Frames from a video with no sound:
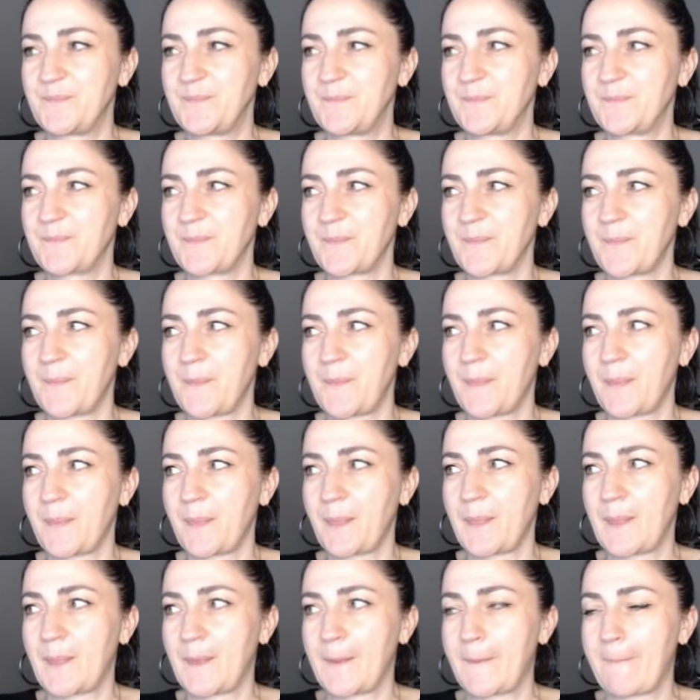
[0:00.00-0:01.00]

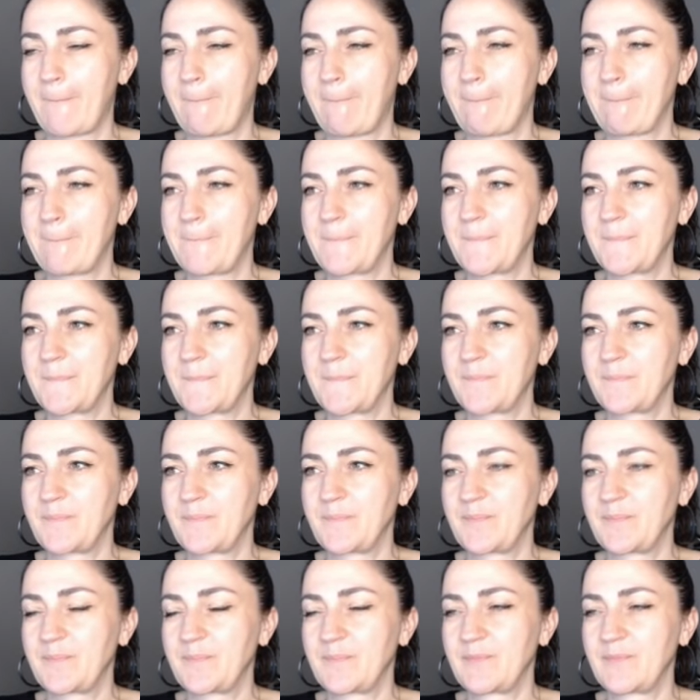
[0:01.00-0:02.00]

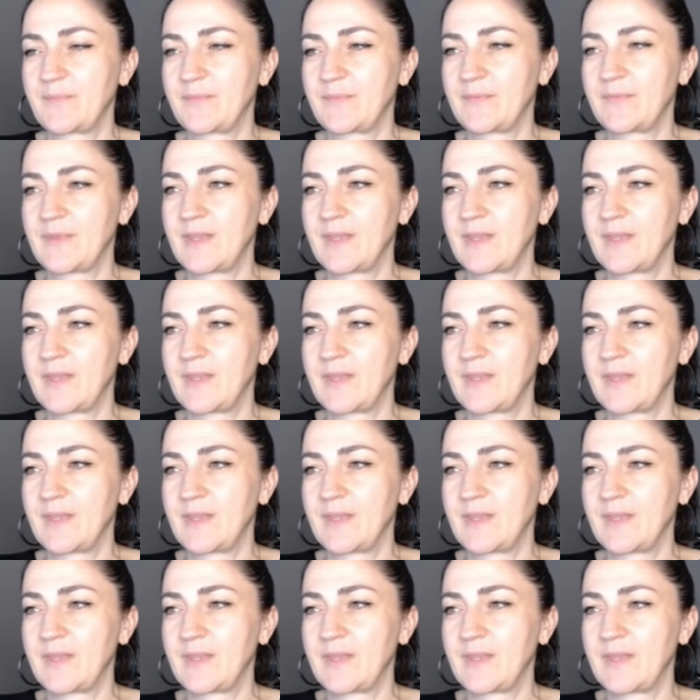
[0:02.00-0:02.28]
Nobody speaks.